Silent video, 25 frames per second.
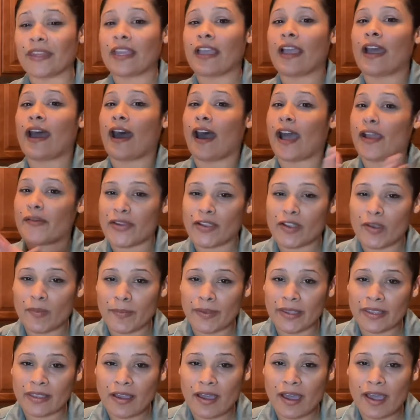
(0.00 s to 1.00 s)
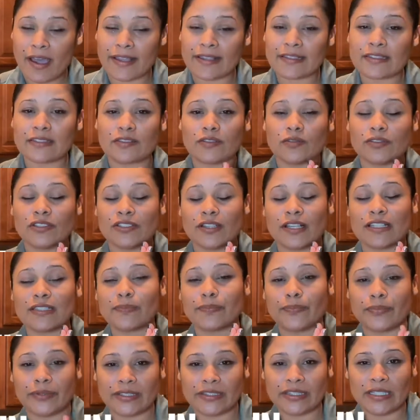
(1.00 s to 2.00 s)
I recommend, guys, to
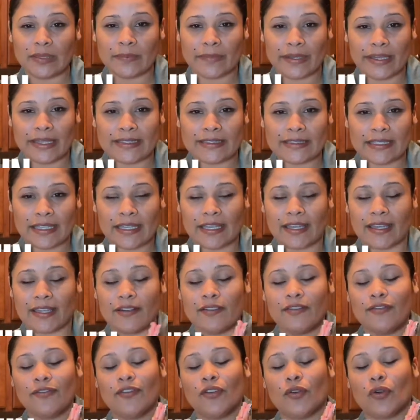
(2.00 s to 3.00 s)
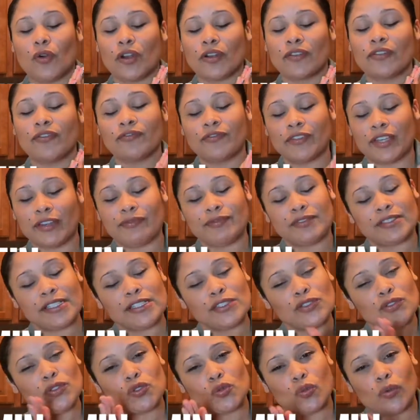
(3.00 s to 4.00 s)
just put the mix in for
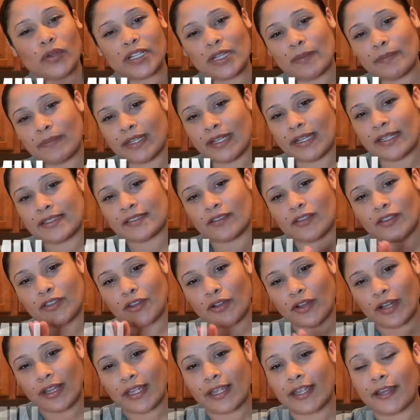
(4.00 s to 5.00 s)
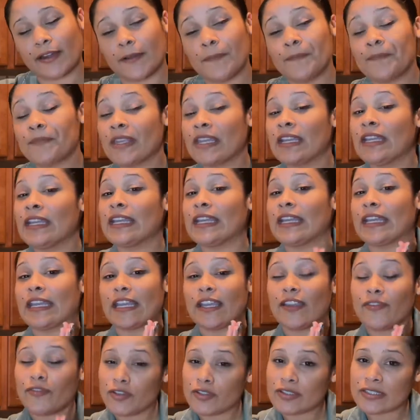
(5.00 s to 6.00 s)
15 to 20 minutes on your hair.
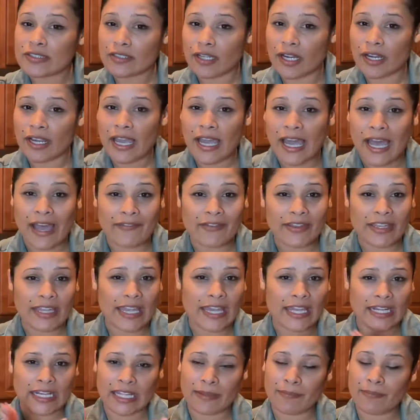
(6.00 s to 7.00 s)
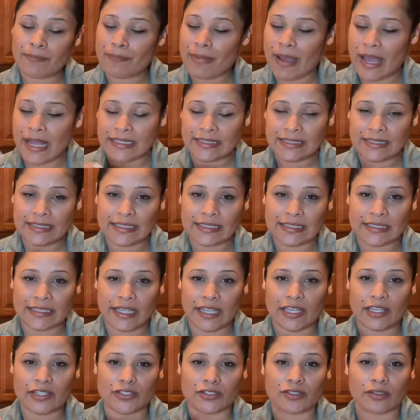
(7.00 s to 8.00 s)
If you start having any bad
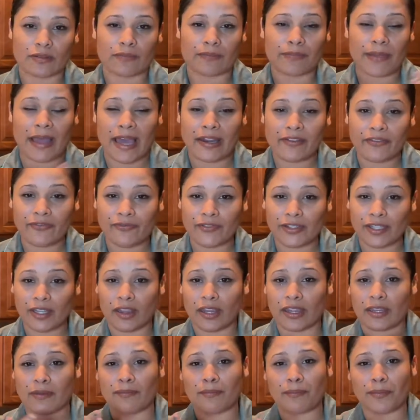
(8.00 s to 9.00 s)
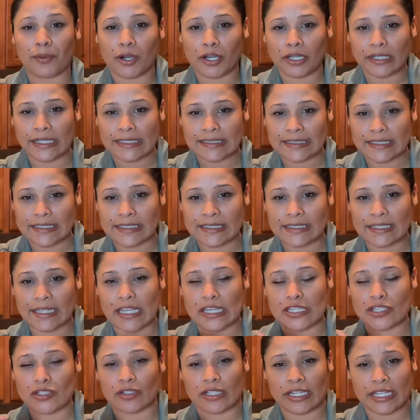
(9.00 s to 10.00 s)
sensation, bad feeling, burning
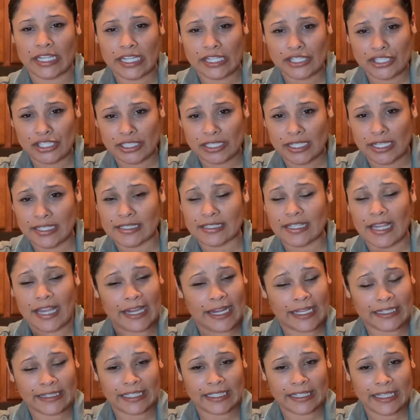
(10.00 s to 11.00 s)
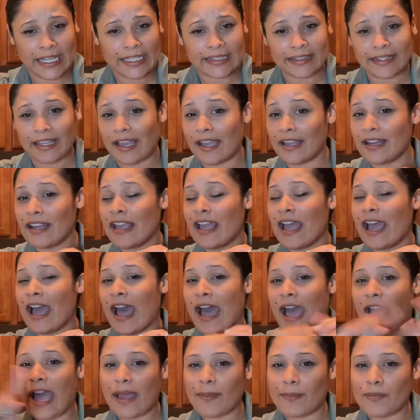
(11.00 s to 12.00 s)
sensation, itchiness, anything like that,
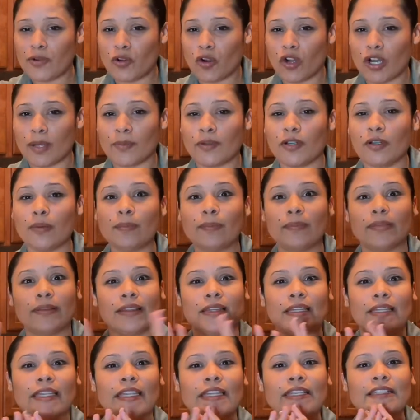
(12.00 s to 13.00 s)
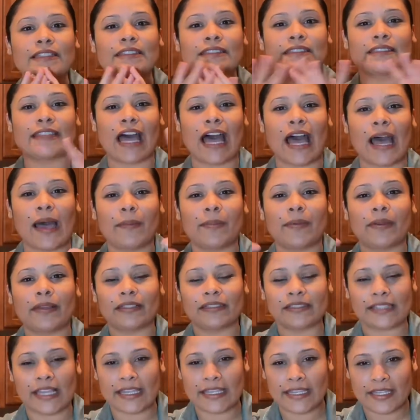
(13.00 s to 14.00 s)
abnormal, please stop,
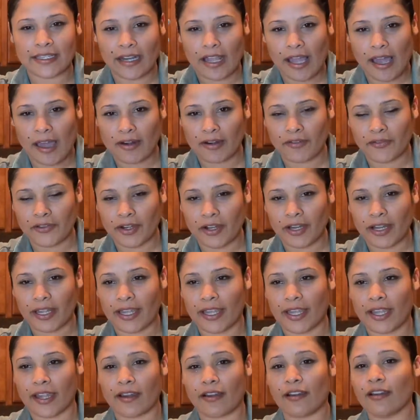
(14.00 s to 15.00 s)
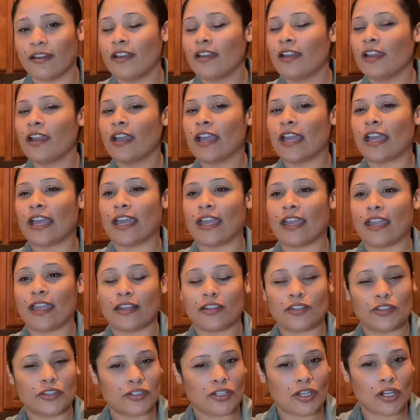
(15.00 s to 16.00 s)
take it out of your hair
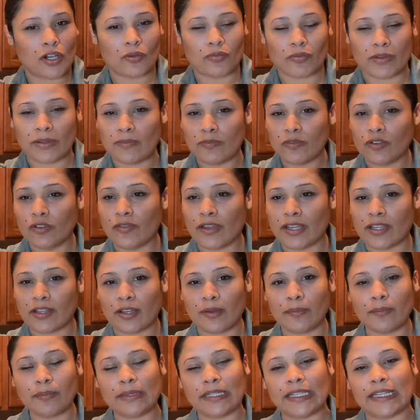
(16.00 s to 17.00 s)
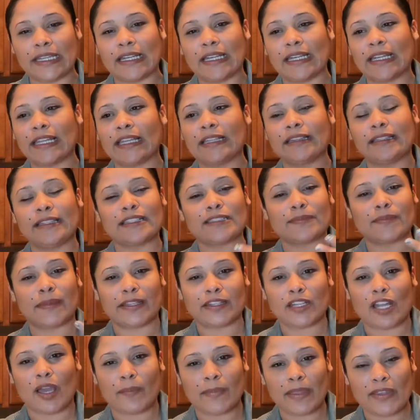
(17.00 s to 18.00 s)
and, you know, remove it completely. This
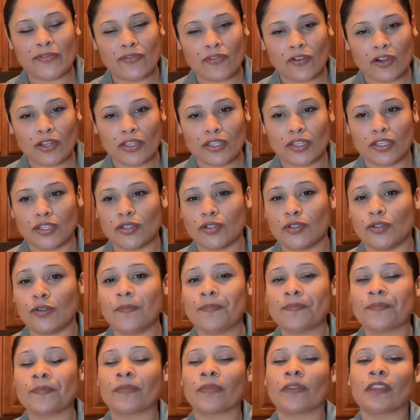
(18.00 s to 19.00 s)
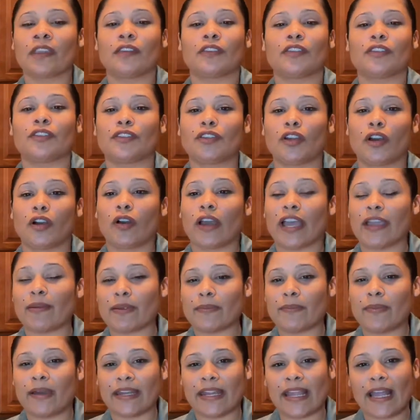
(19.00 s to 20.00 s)
might not be for you. You know,
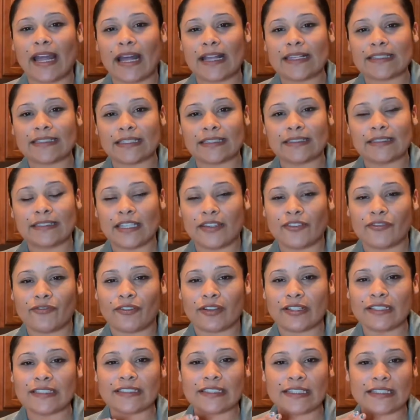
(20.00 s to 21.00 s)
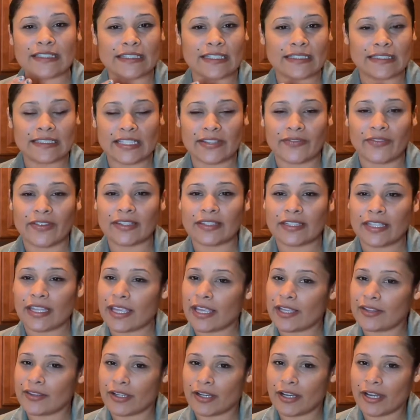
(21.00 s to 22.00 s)
everybody has a different sensitivity
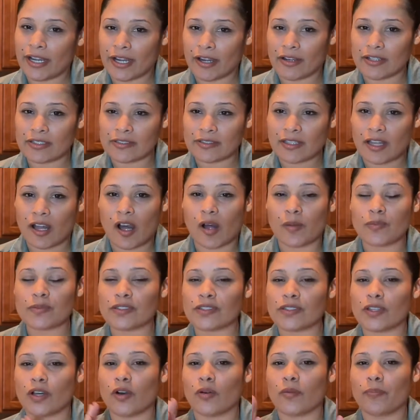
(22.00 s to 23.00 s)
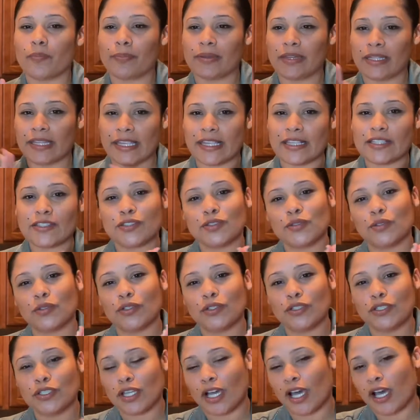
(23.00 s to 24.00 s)
in their hair scalp, so please do
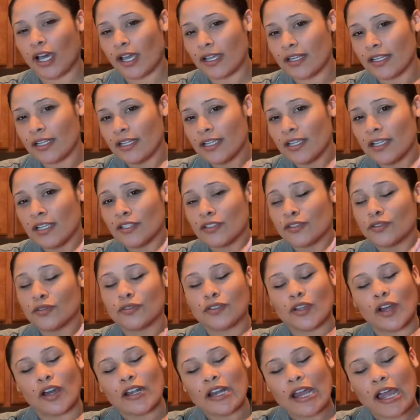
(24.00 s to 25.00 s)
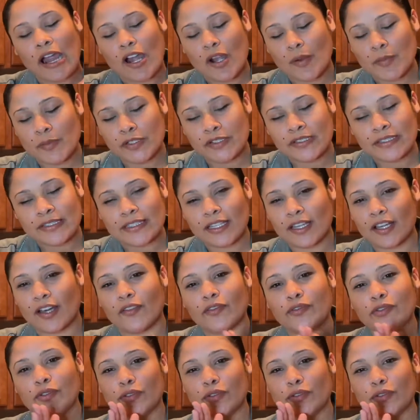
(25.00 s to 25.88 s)
not harm yourself.